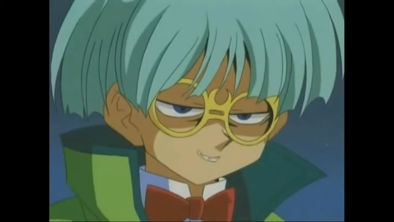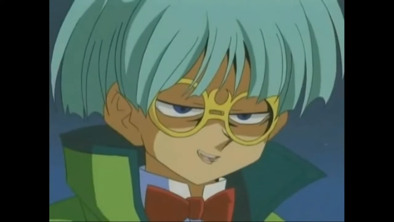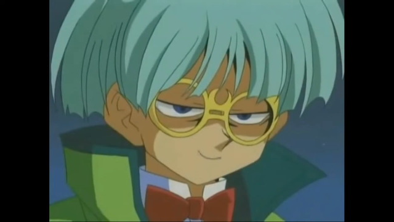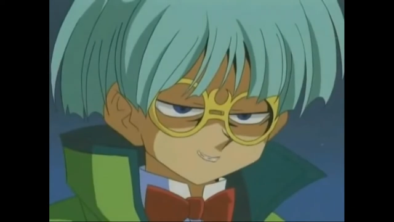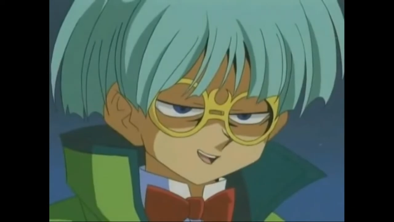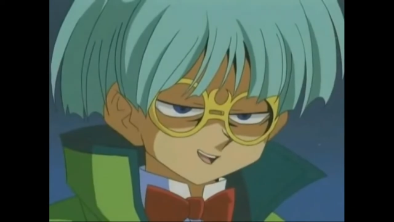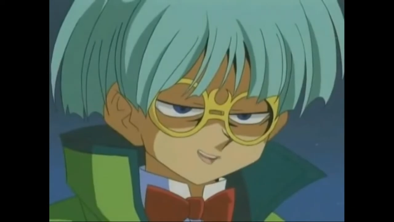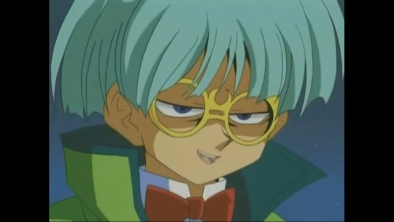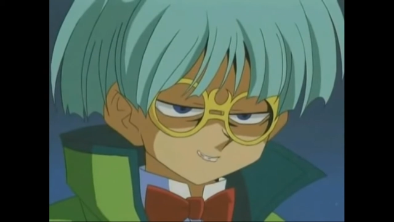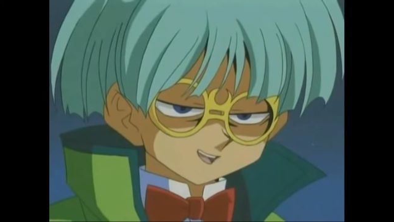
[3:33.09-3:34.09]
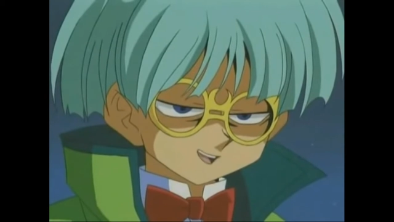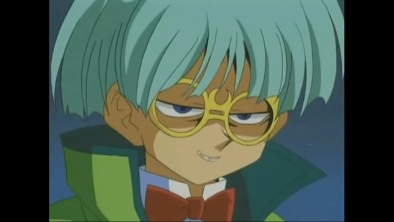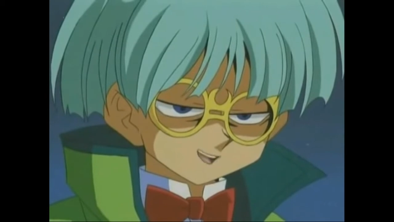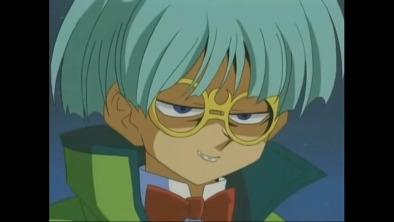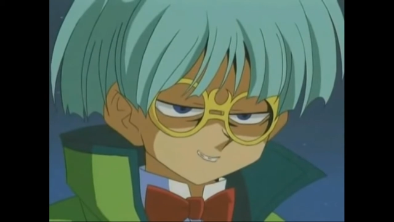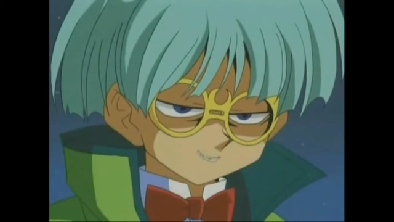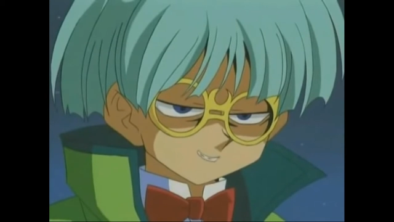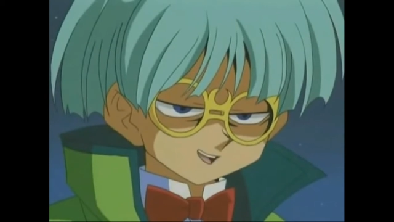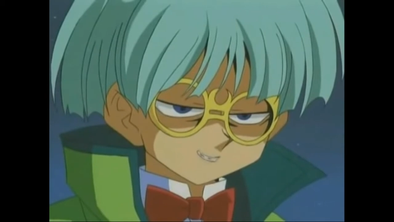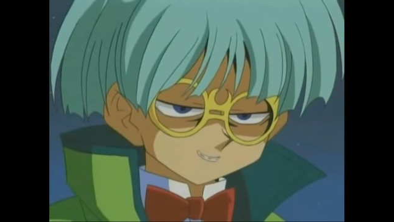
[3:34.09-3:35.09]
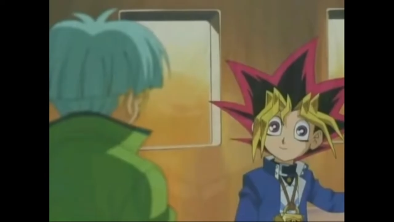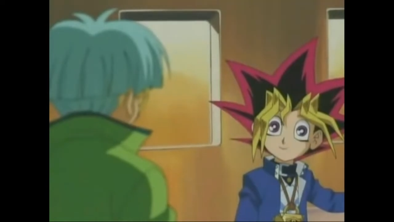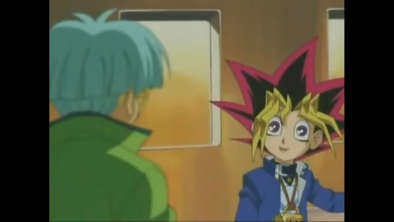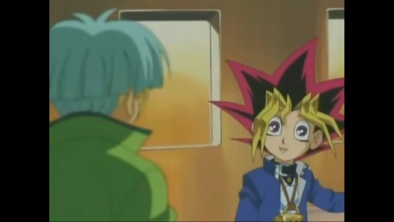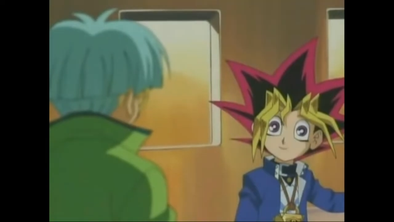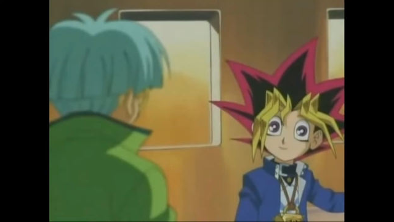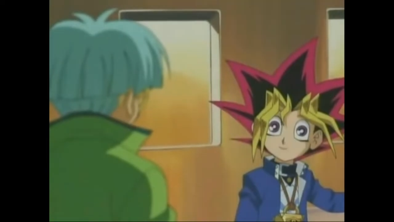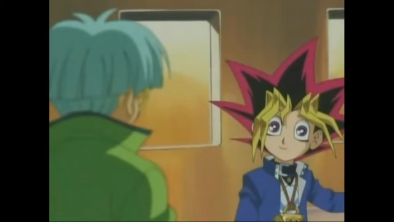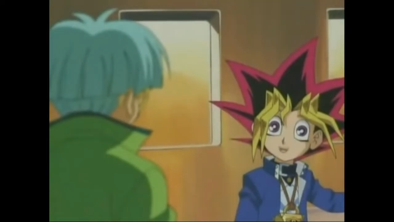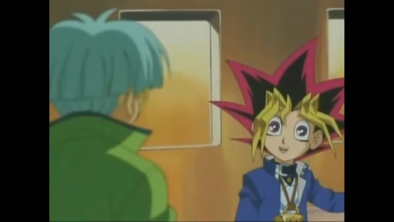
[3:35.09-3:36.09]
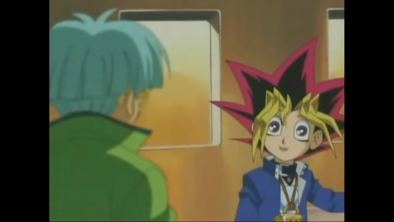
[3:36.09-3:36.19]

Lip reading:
No face is visible, so there are no lips to read.